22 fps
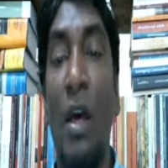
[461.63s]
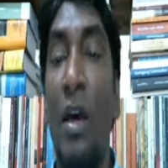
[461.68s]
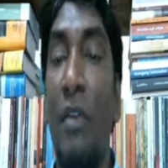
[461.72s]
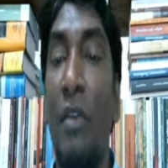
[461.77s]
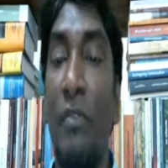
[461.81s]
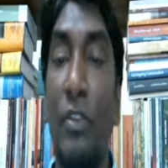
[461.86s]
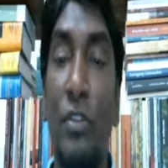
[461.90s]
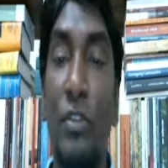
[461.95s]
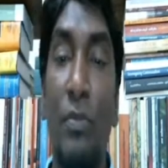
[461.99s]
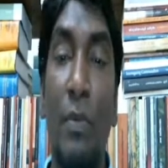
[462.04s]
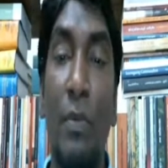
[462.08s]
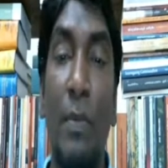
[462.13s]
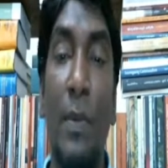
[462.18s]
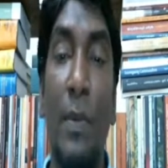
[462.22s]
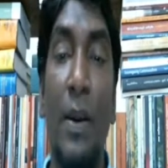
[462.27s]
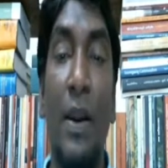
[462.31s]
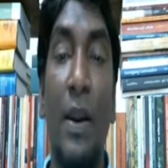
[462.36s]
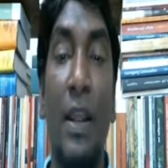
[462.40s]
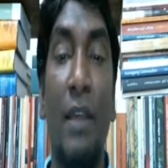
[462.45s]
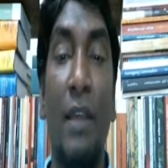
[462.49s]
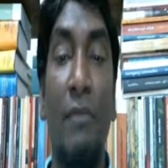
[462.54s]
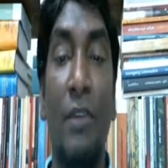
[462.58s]
which we will
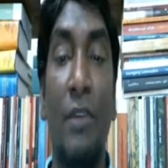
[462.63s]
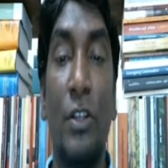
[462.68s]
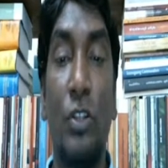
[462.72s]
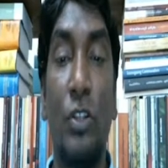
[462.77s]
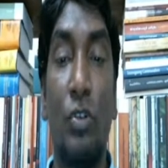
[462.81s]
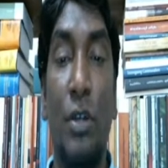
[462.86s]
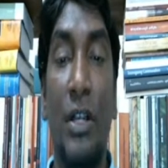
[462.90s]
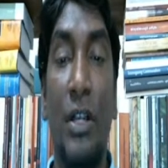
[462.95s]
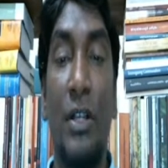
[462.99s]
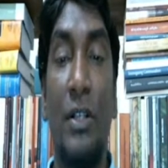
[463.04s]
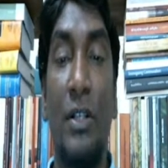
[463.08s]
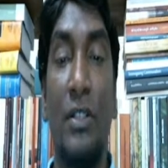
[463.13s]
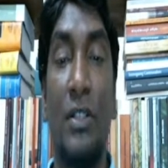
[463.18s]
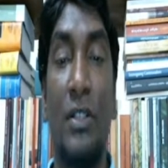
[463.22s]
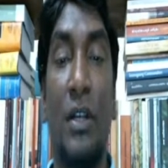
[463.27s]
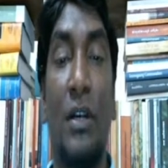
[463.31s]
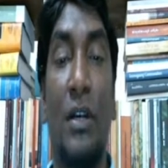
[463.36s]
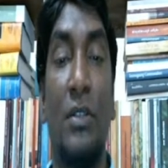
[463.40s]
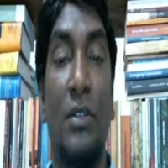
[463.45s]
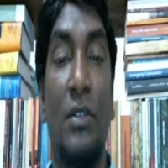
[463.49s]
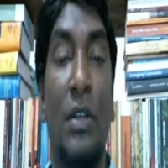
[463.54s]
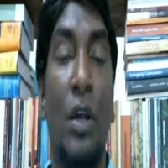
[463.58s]
eventually
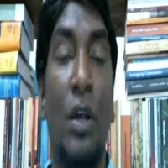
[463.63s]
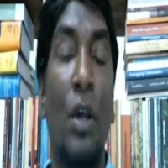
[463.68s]
discuss